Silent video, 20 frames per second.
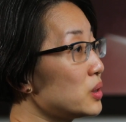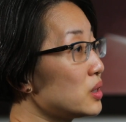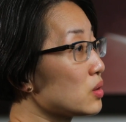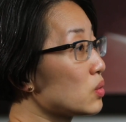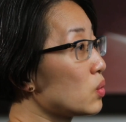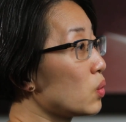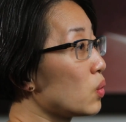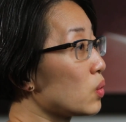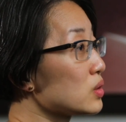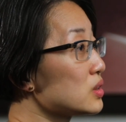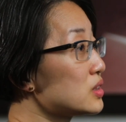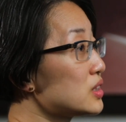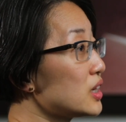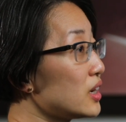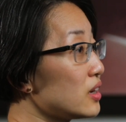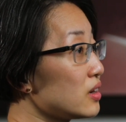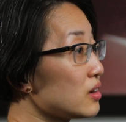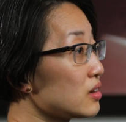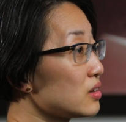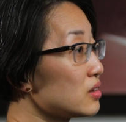be a cord
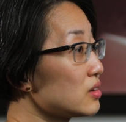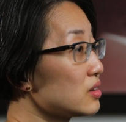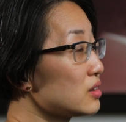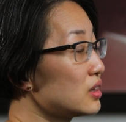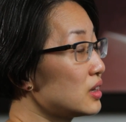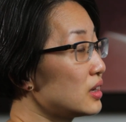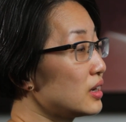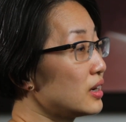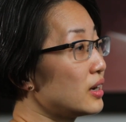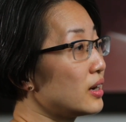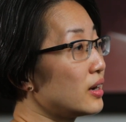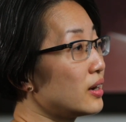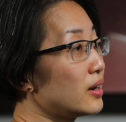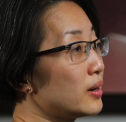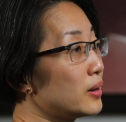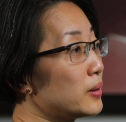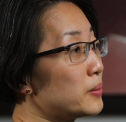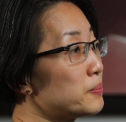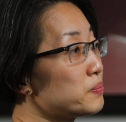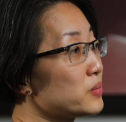tear.
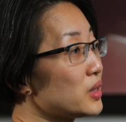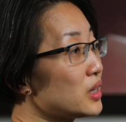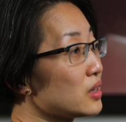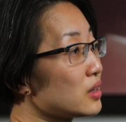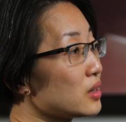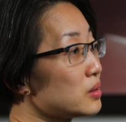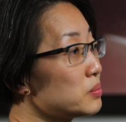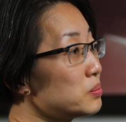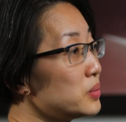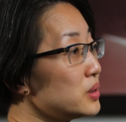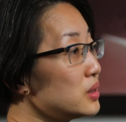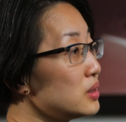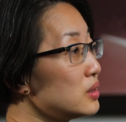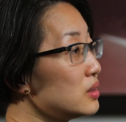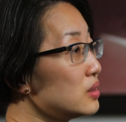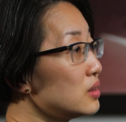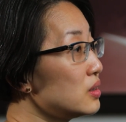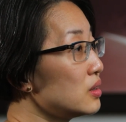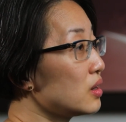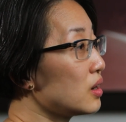It can
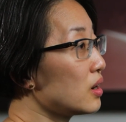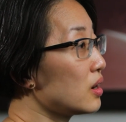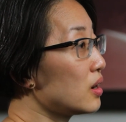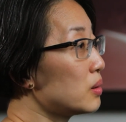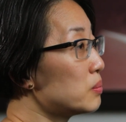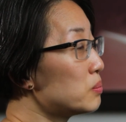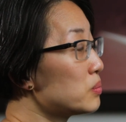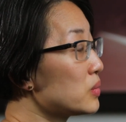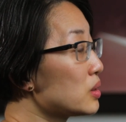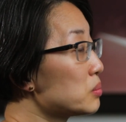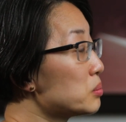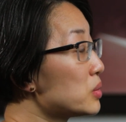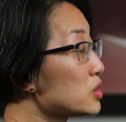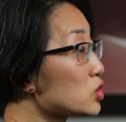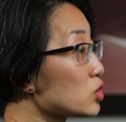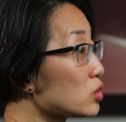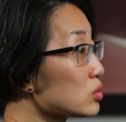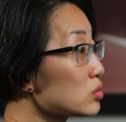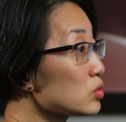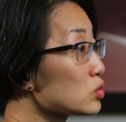be the
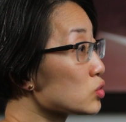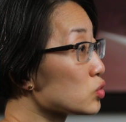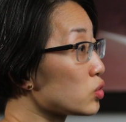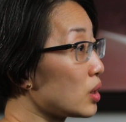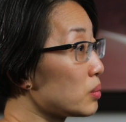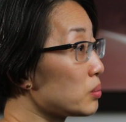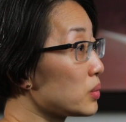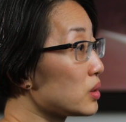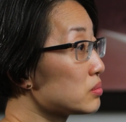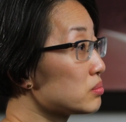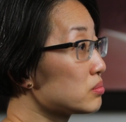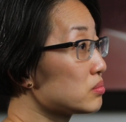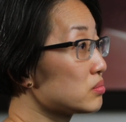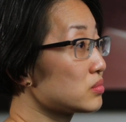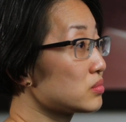maternal trauma,